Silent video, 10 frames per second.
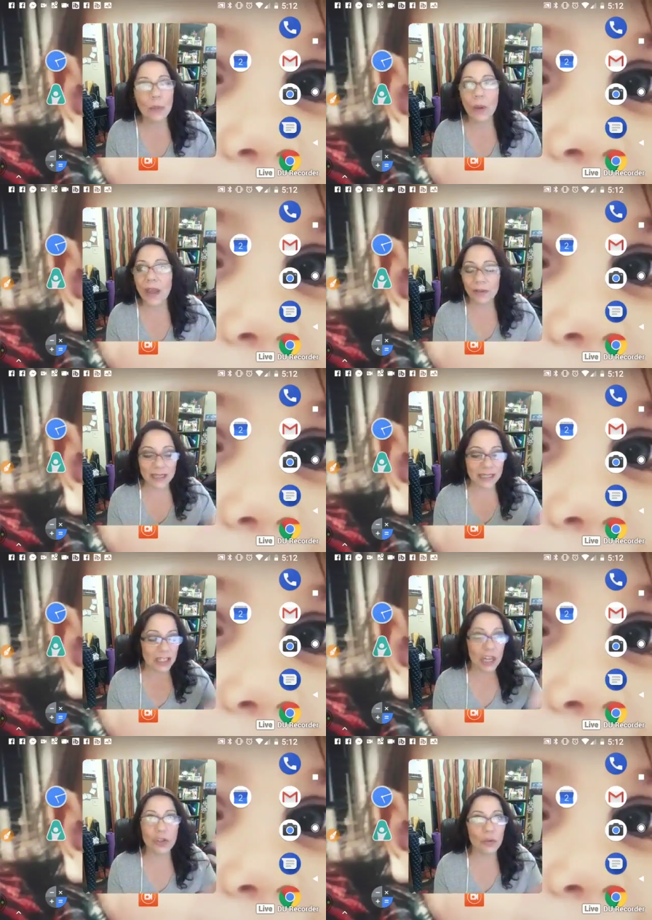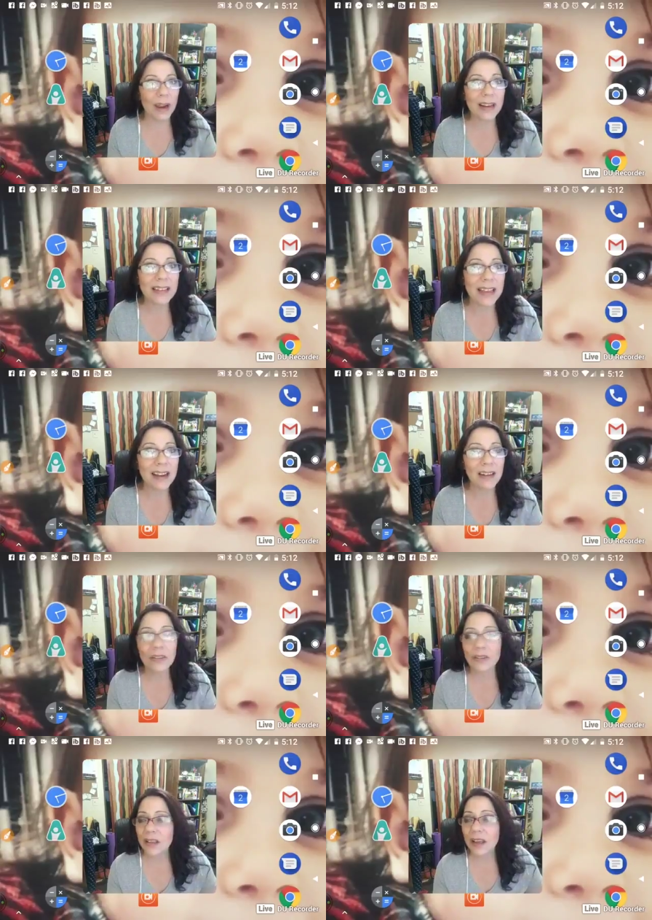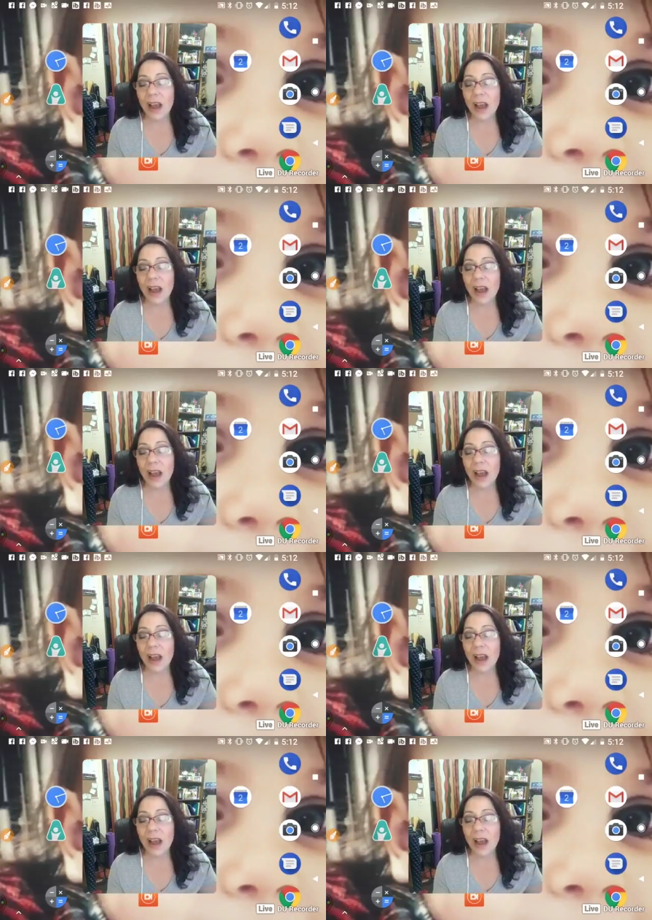whether it's direct sales,